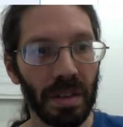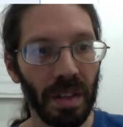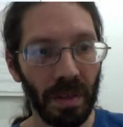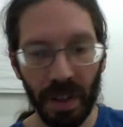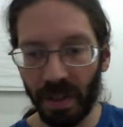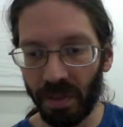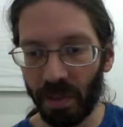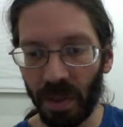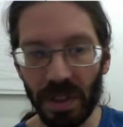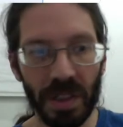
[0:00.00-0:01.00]
Now we have
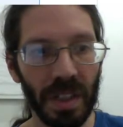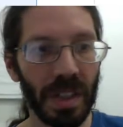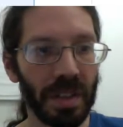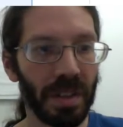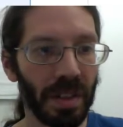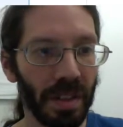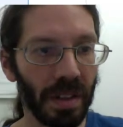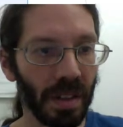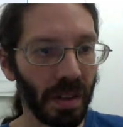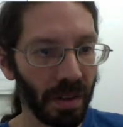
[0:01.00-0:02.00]
much easier
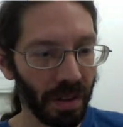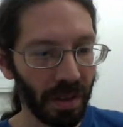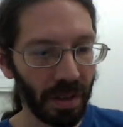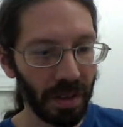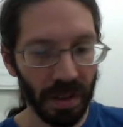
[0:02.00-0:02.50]
local